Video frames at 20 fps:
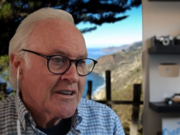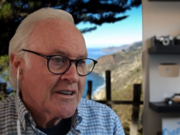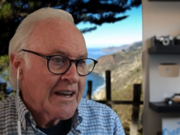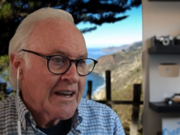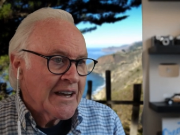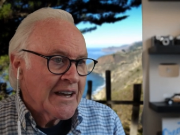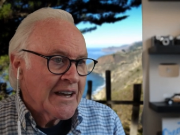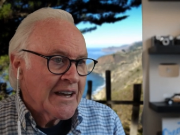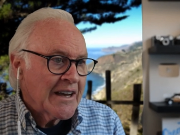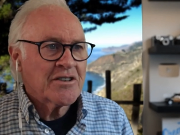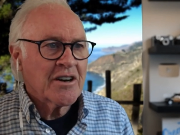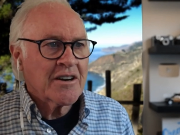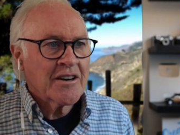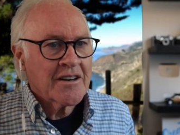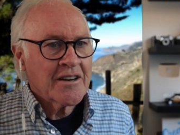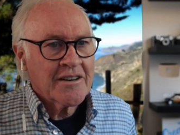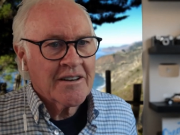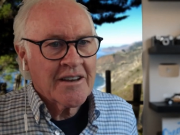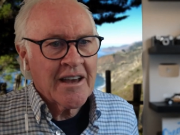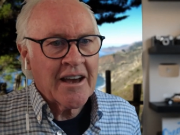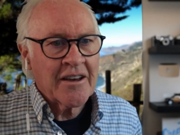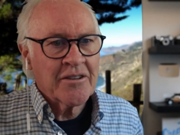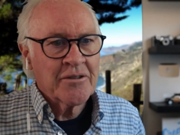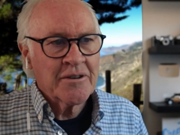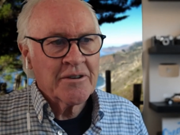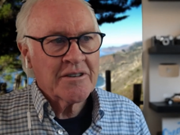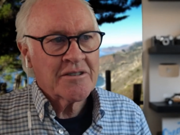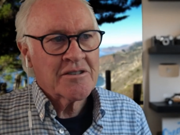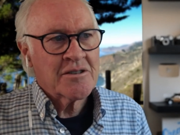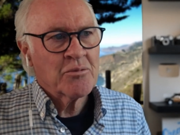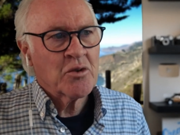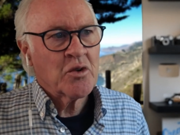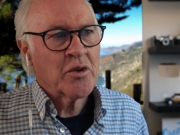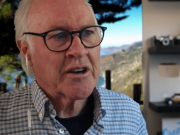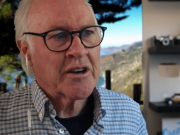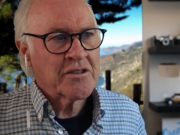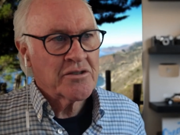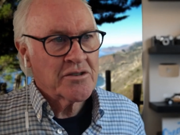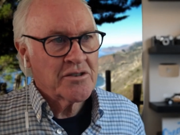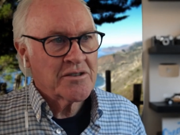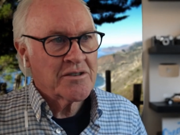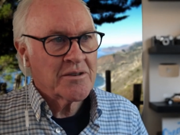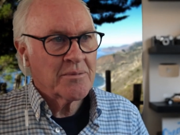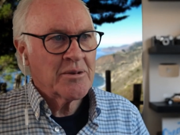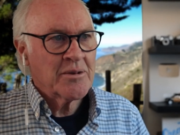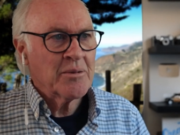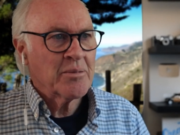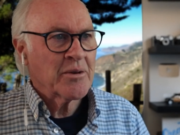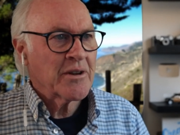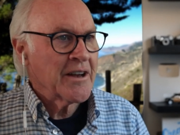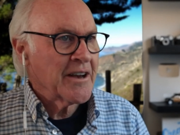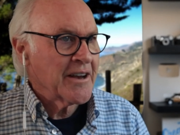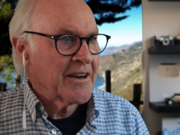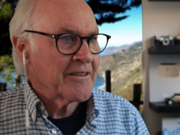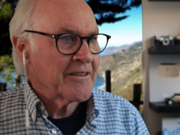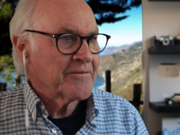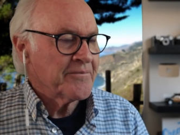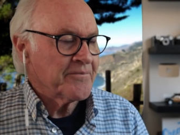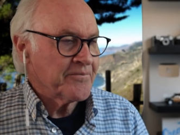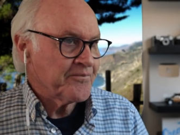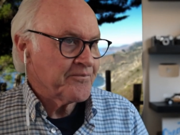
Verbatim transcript: and let's start gathering some questions that people have.